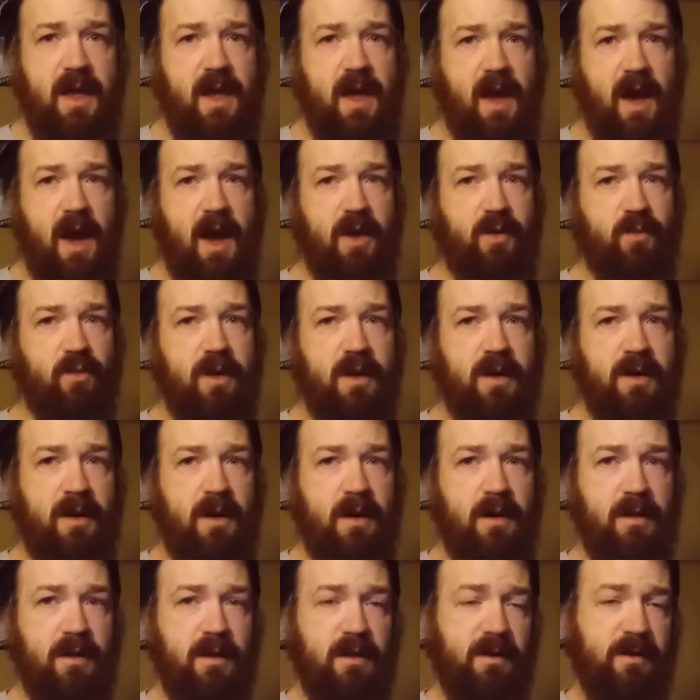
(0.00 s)
I'd written
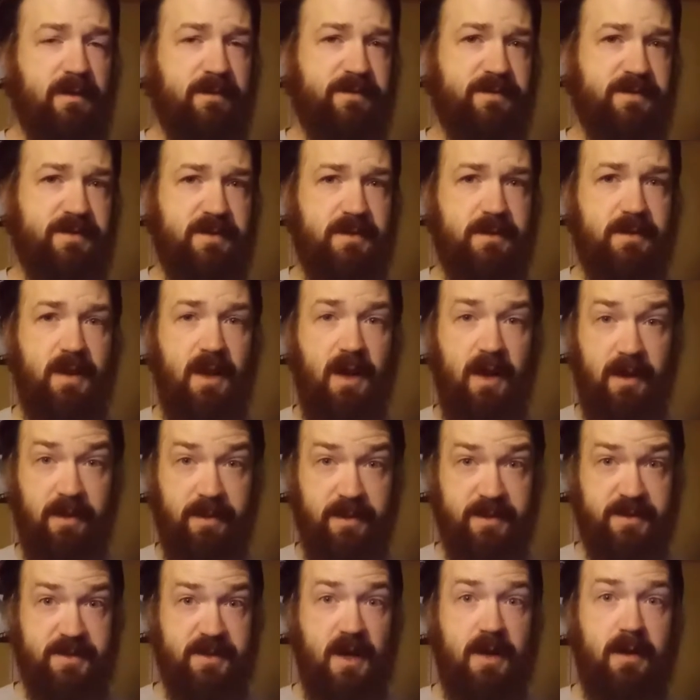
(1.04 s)
all of the
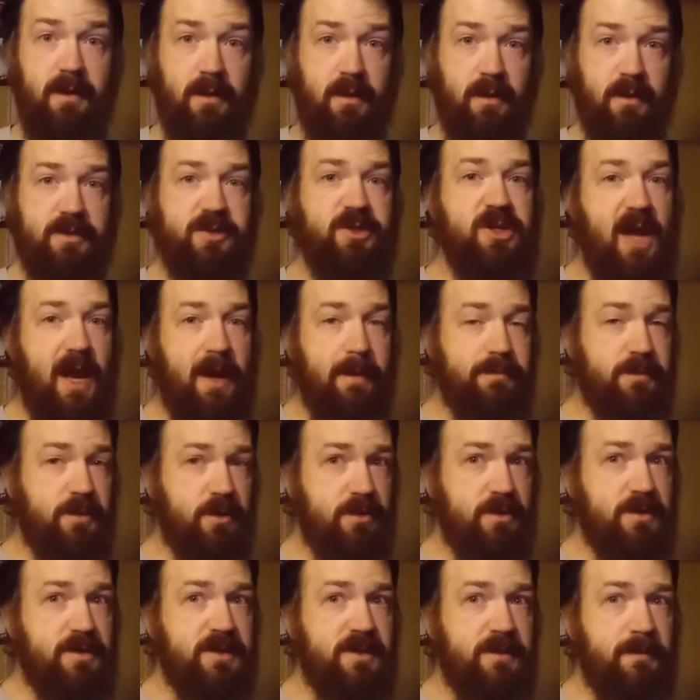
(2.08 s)
Donald
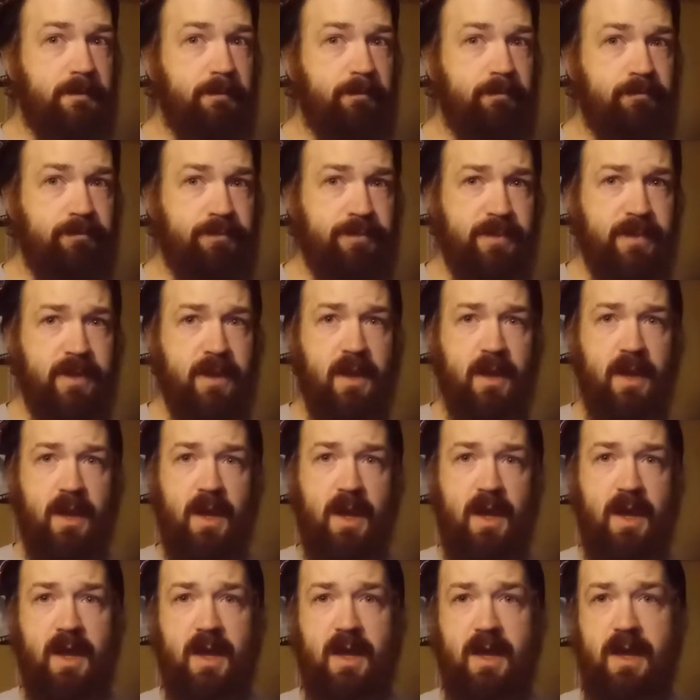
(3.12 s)
chapters
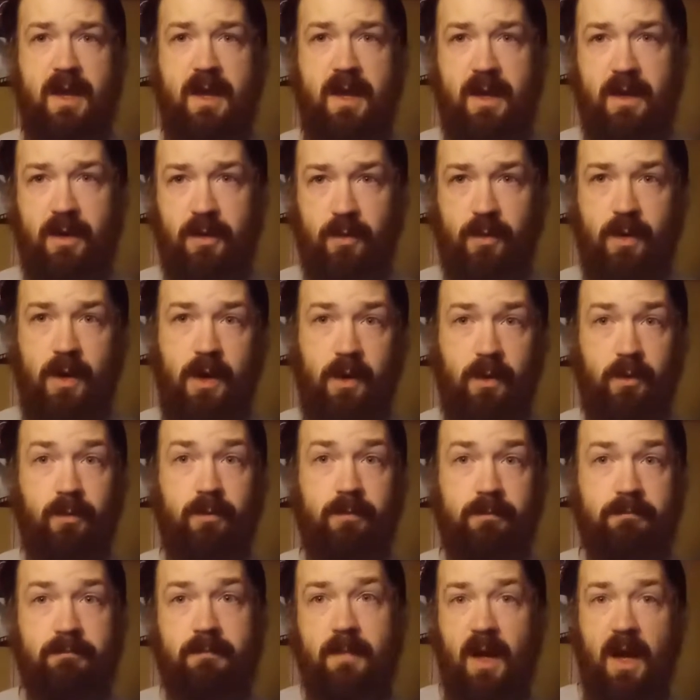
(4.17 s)
in a row.
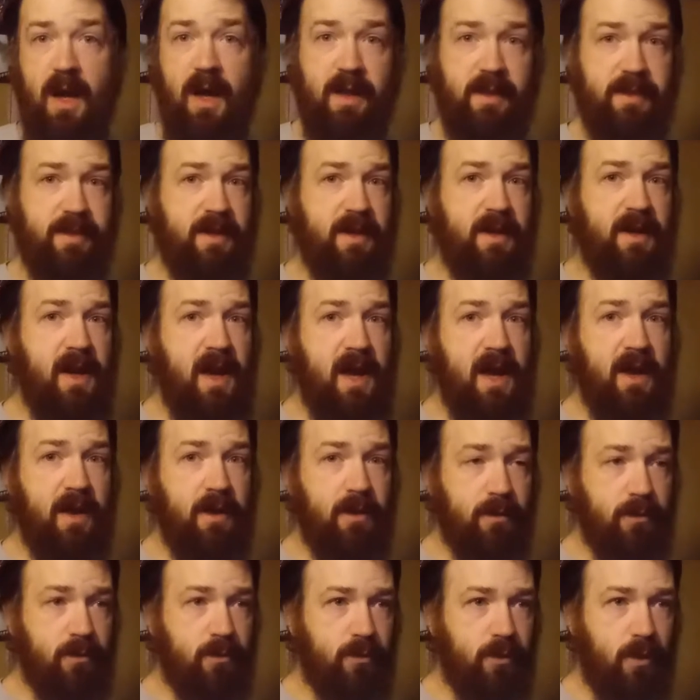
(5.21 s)
Then
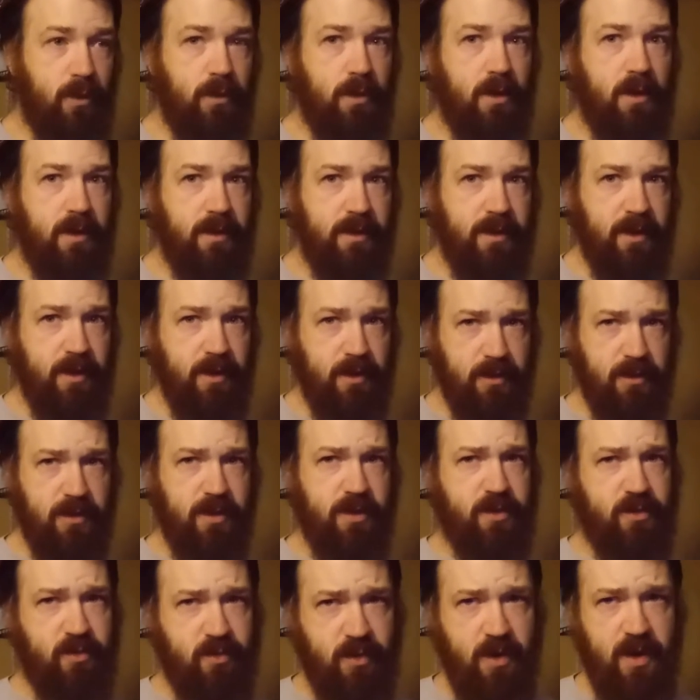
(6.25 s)
I wrote all the
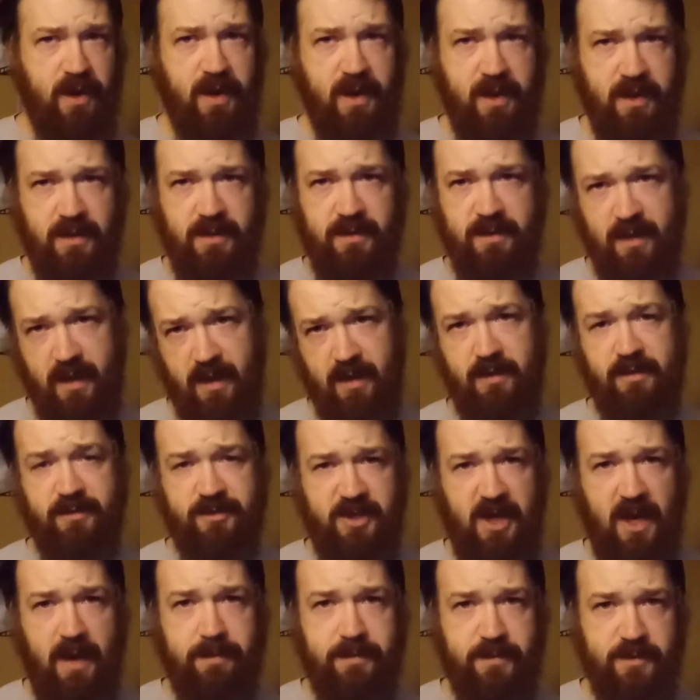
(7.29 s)
Cray and Gale
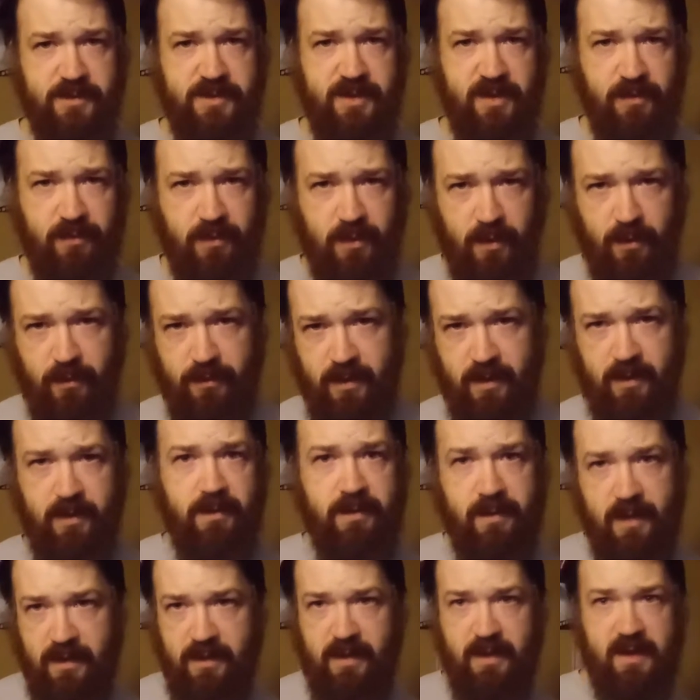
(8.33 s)
chapters in a row,
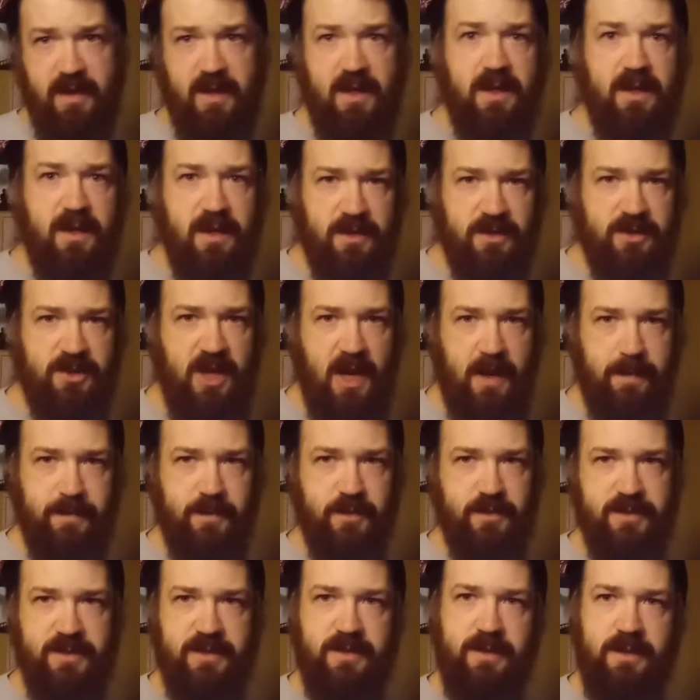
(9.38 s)
then the Keegan
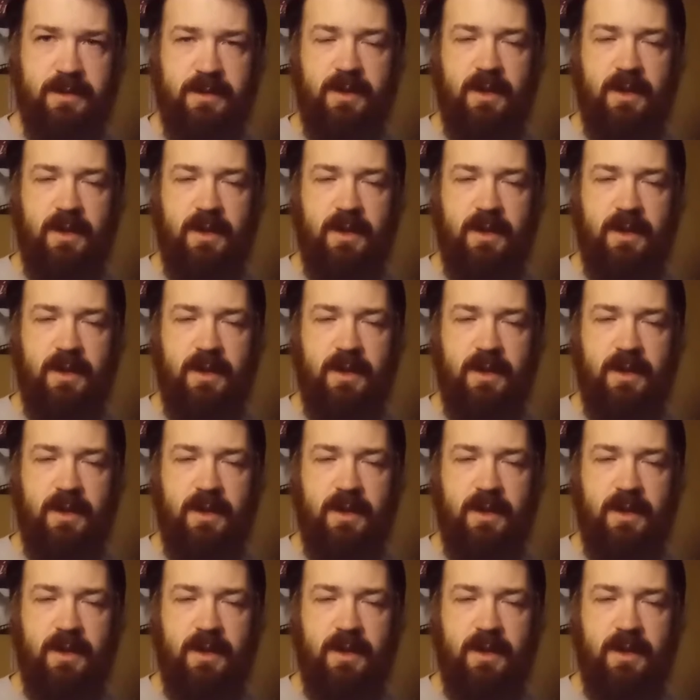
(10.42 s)
chapters,